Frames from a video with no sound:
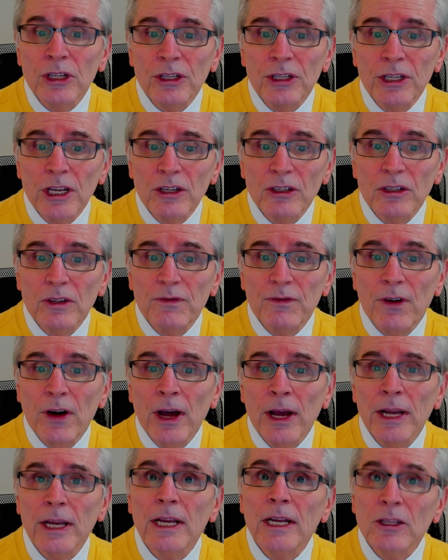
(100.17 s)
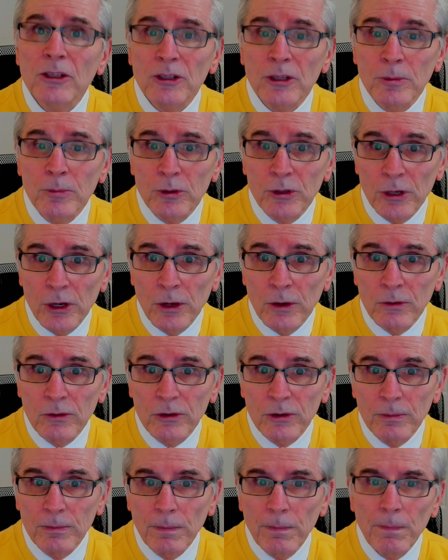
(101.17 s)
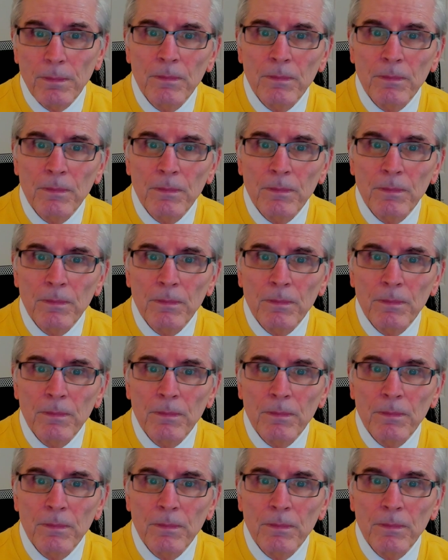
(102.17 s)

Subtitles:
to testify against themselves,